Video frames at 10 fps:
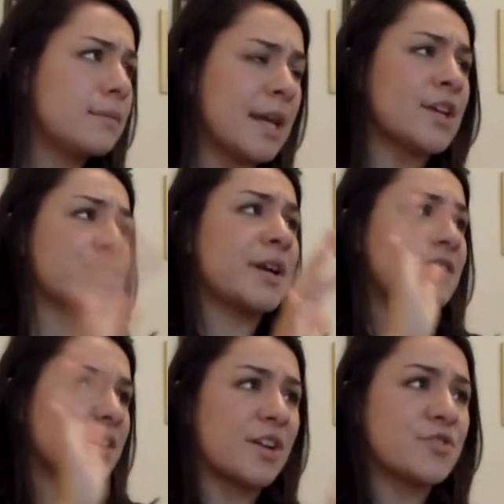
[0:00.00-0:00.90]
the history of
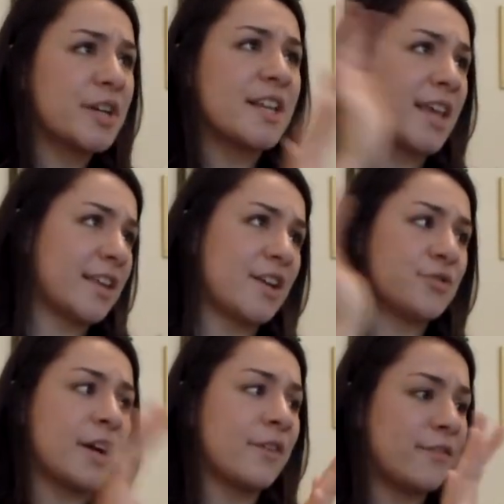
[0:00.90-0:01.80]
this country and, like, the
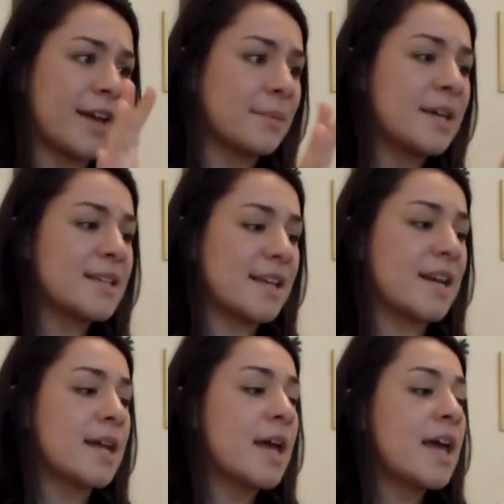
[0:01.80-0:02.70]
history of our families.
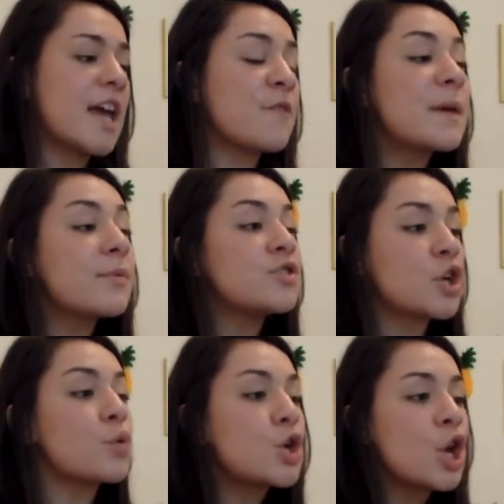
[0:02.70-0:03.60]
And if people
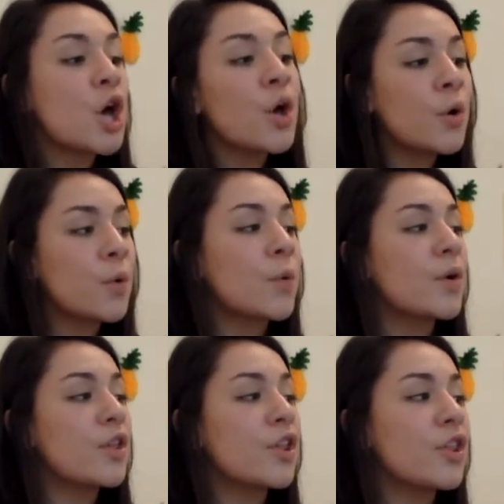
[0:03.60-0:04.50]
don't
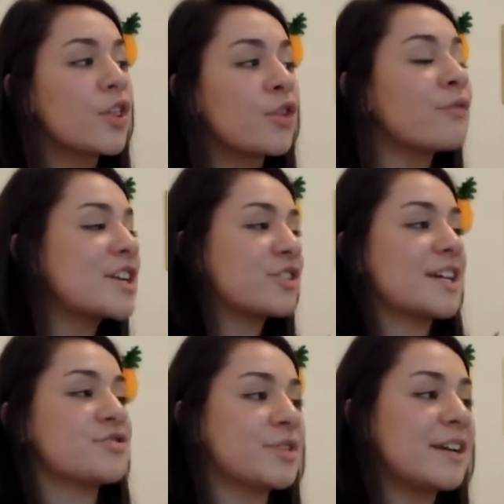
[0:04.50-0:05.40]
know the racial
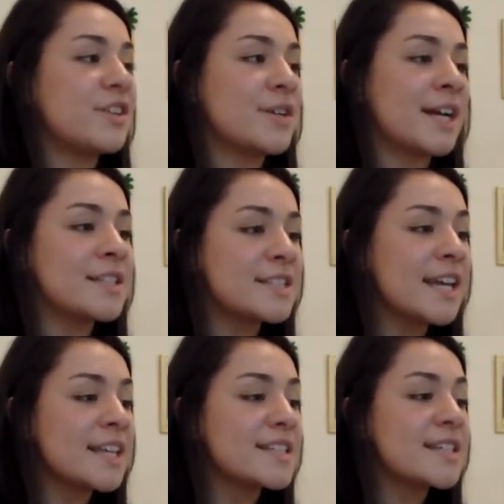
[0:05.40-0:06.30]
history of the United
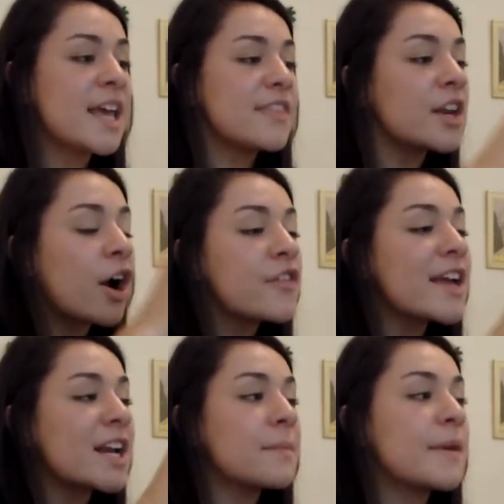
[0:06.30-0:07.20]
States, then are
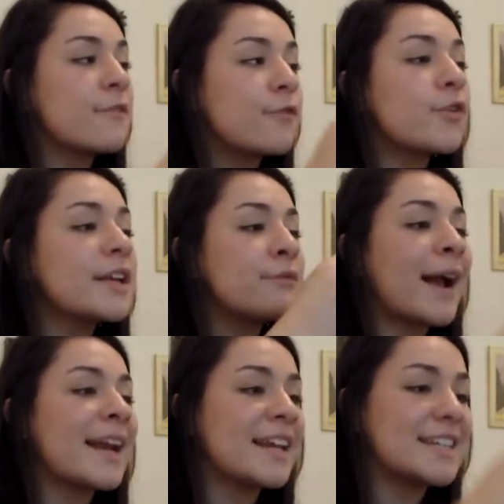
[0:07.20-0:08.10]
they going to be fully
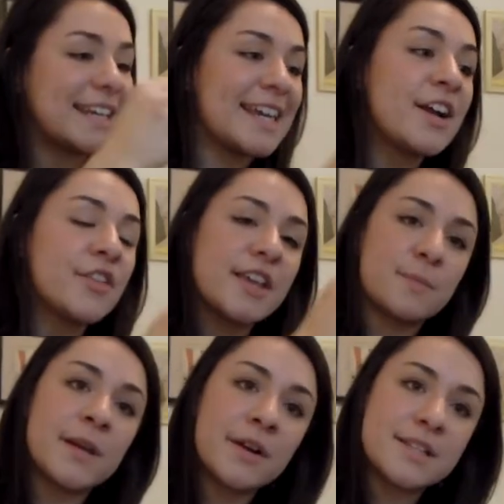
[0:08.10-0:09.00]
ready to hear the
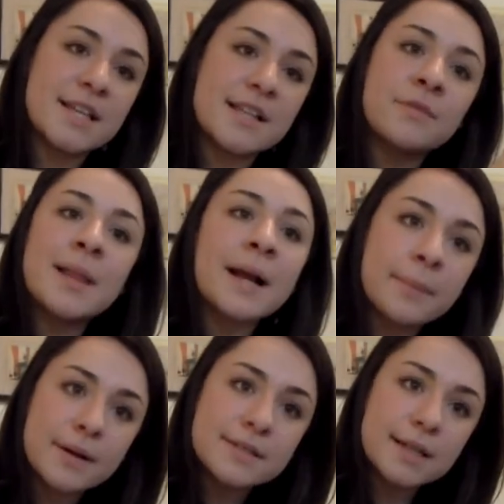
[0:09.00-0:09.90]
experiences of a black
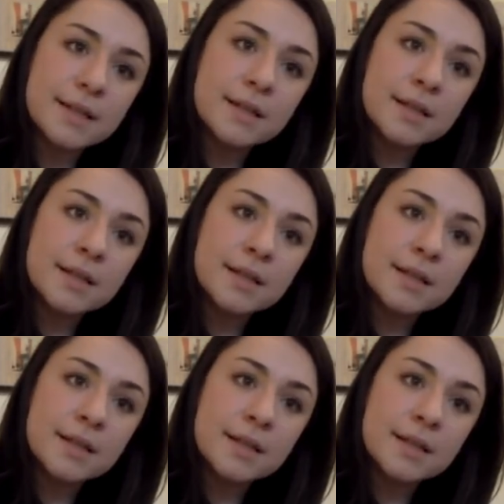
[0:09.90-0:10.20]
person?